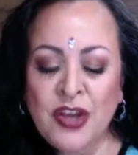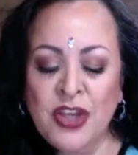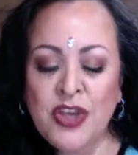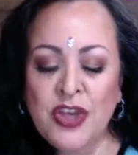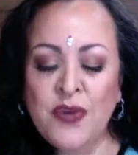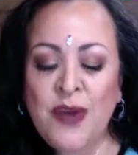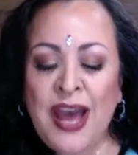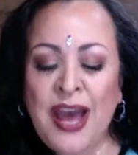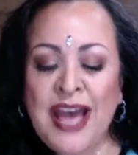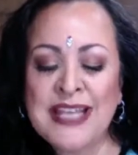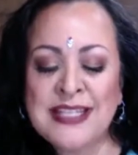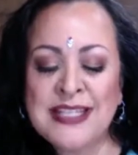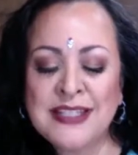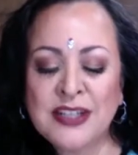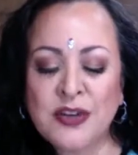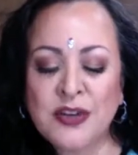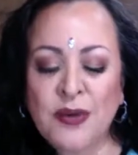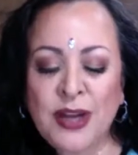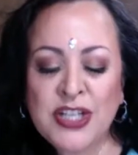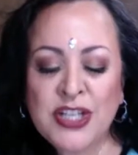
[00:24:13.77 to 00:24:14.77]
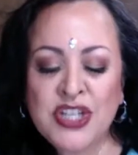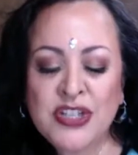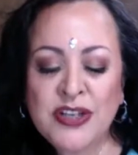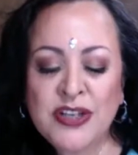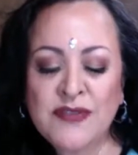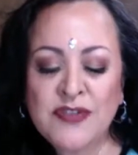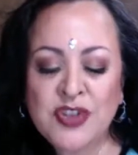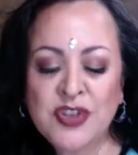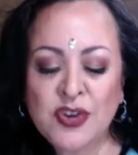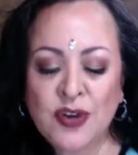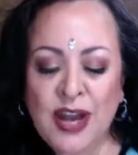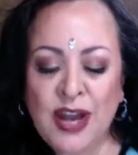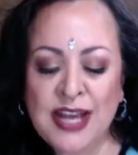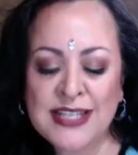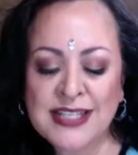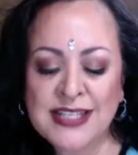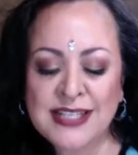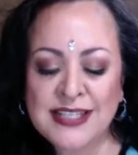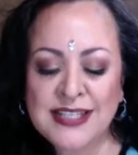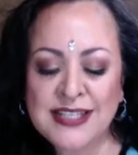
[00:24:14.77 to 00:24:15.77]
You asked the question of
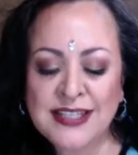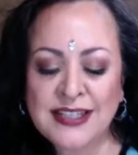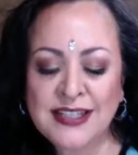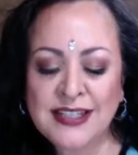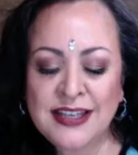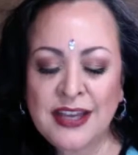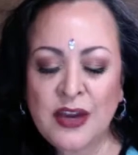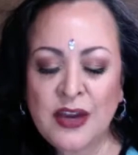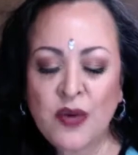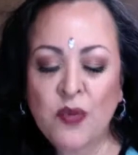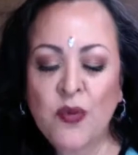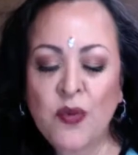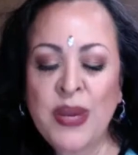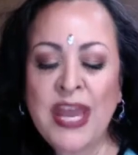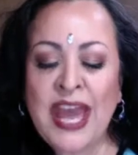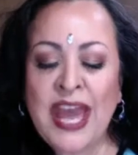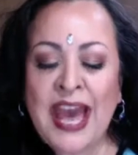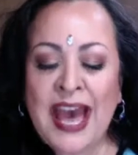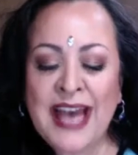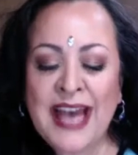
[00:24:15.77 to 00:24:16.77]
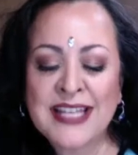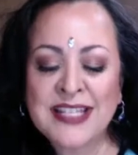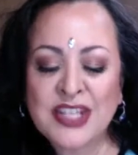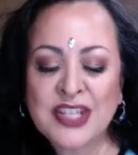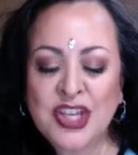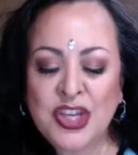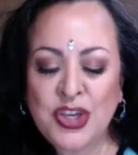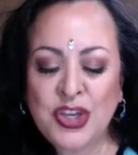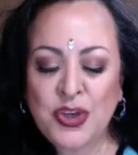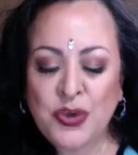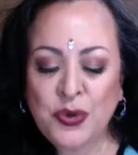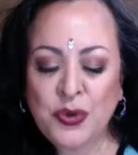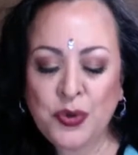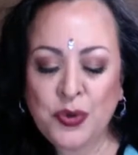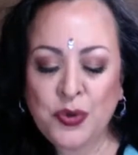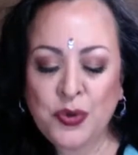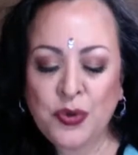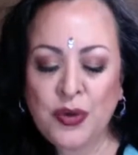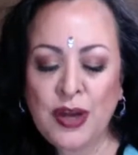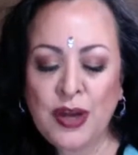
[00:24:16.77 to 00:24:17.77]
trust. We ask
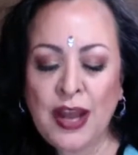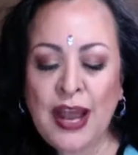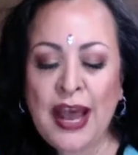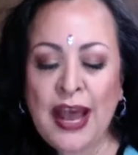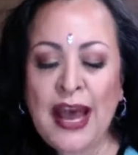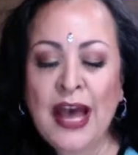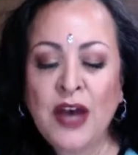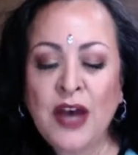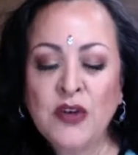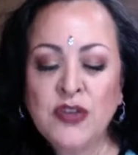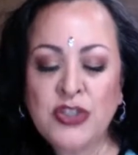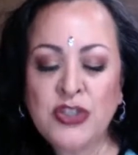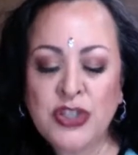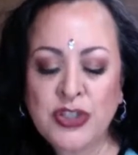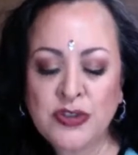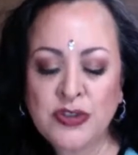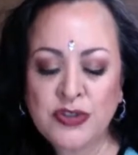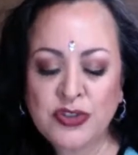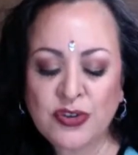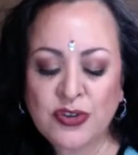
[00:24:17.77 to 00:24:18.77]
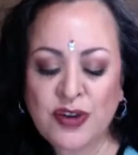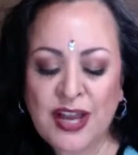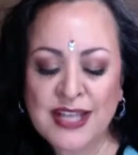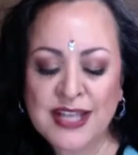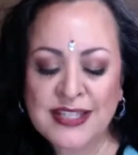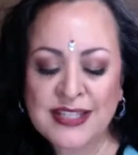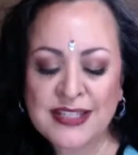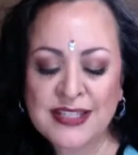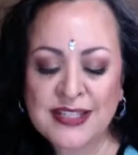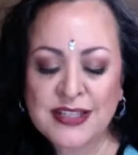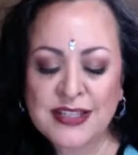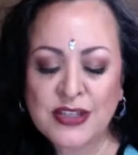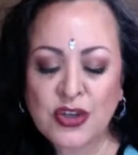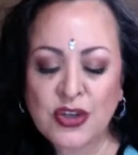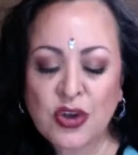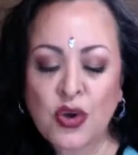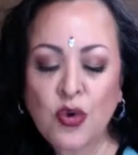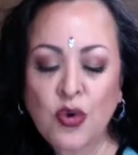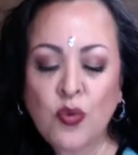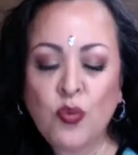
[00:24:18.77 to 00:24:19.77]
you, how do you trust?
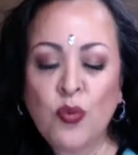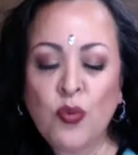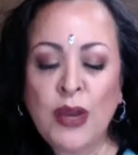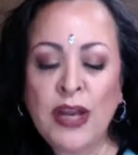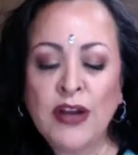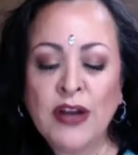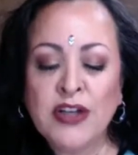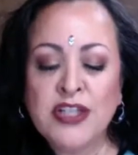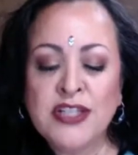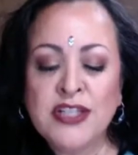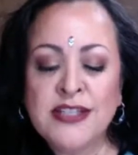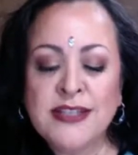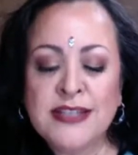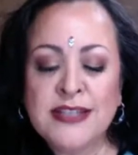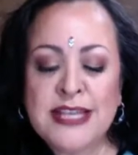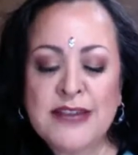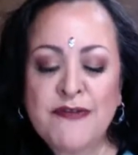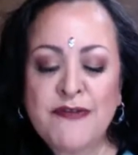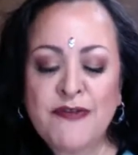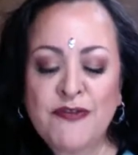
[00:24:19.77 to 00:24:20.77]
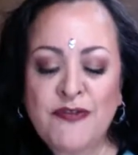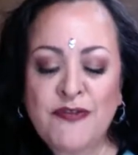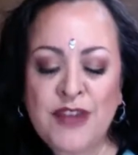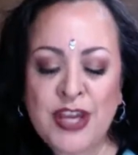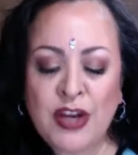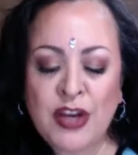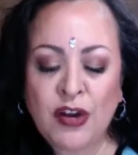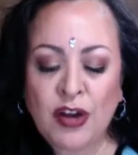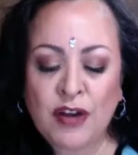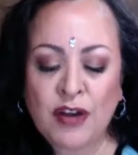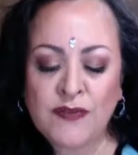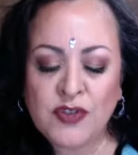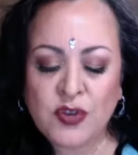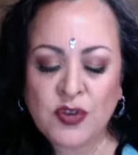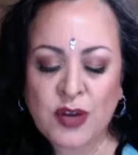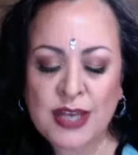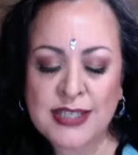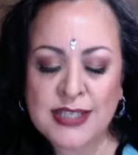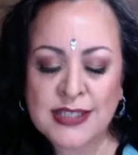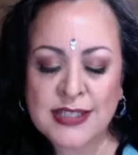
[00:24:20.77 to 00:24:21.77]
Where does the fear of
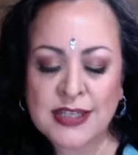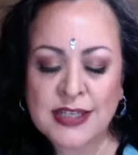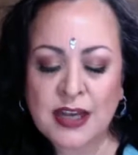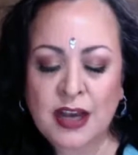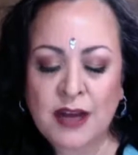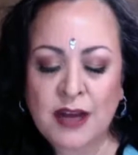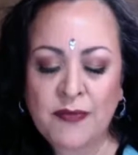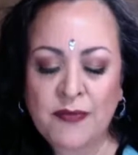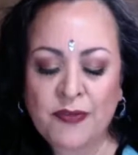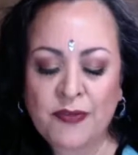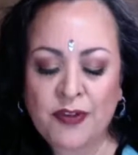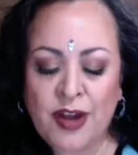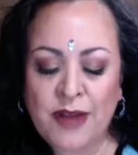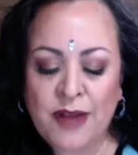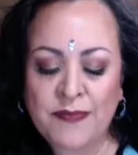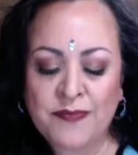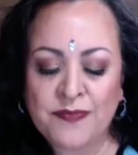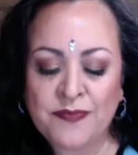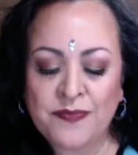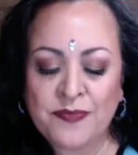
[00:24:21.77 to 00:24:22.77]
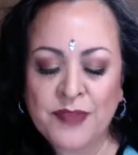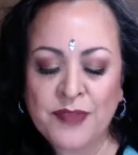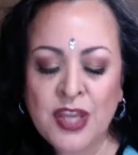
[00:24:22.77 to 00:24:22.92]
trust come from?